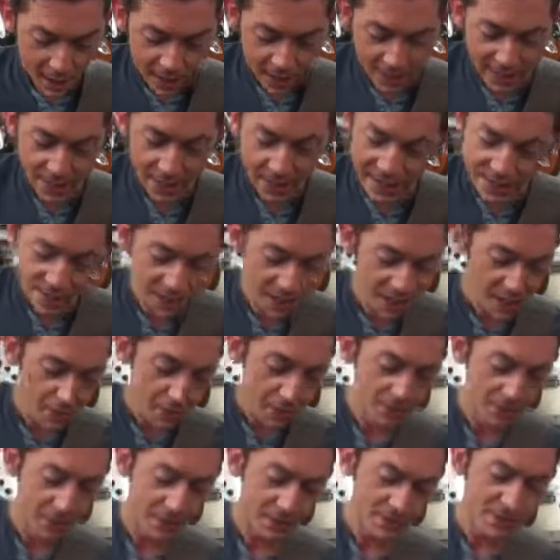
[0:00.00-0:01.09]
Again, that's another
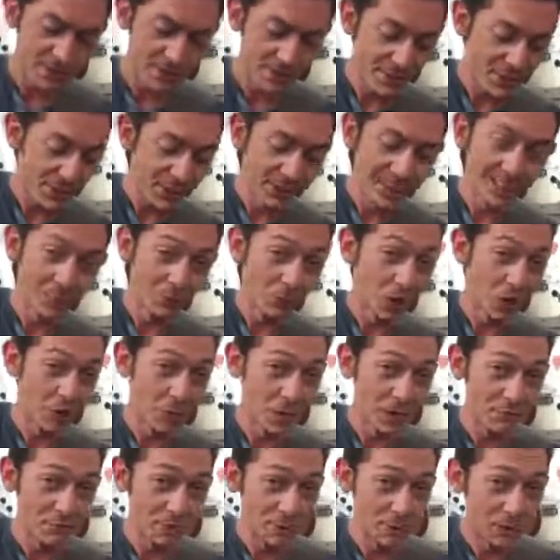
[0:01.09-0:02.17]
one that you can let run
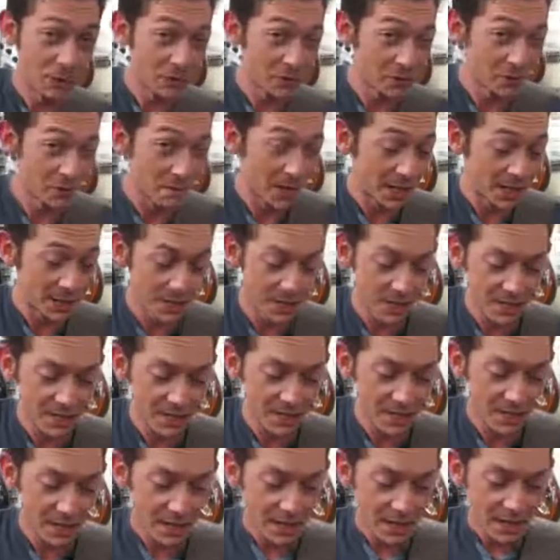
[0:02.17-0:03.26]
away from a little too much,
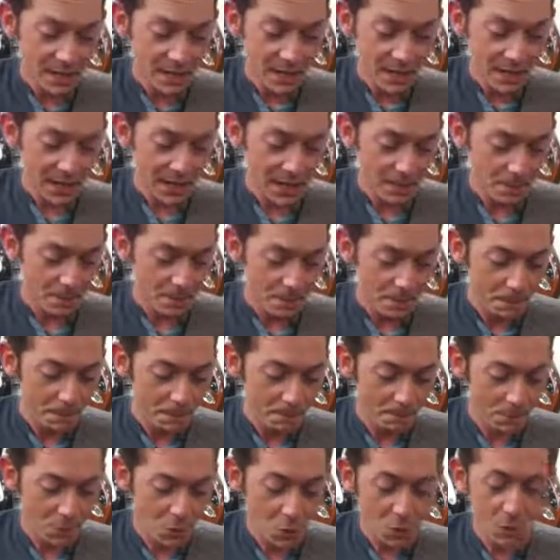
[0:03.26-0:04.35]
because
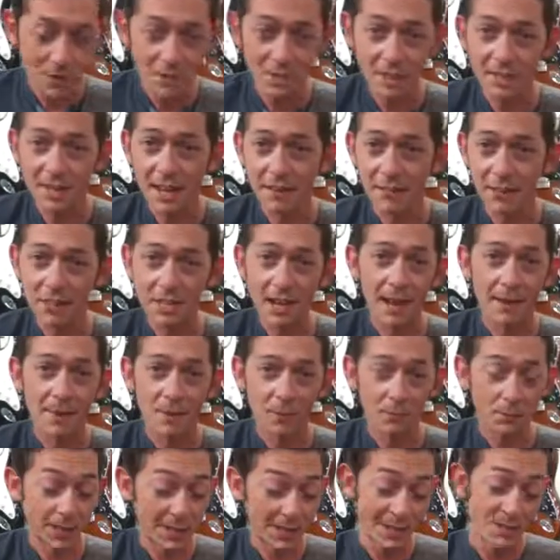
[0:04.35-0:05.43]
choruses have a time
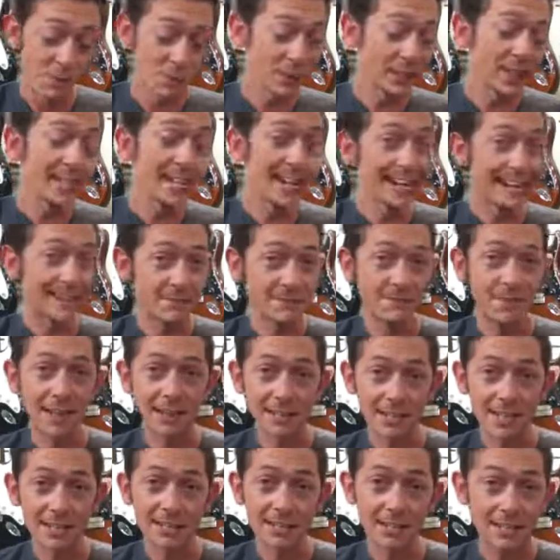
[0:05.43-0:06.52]
and a place, and really any
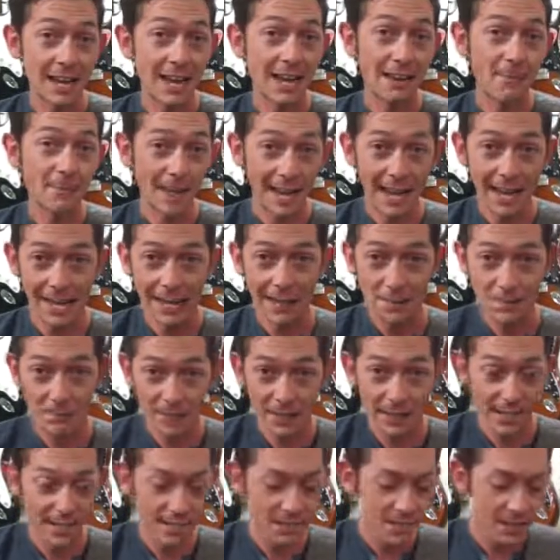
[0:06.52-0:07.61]
effect has a time and a
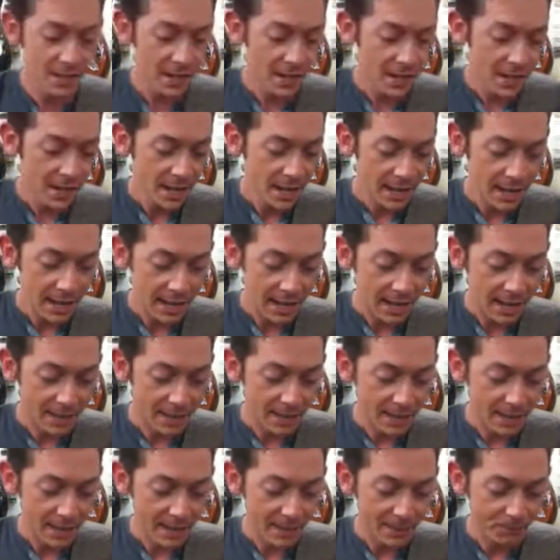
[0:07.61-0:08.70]
place,
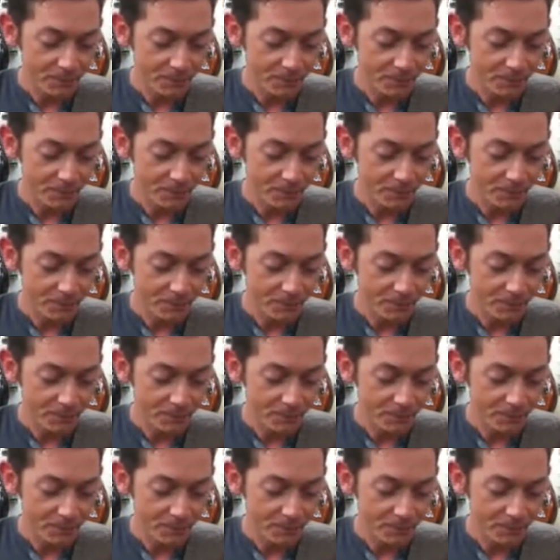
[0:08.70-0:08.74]
and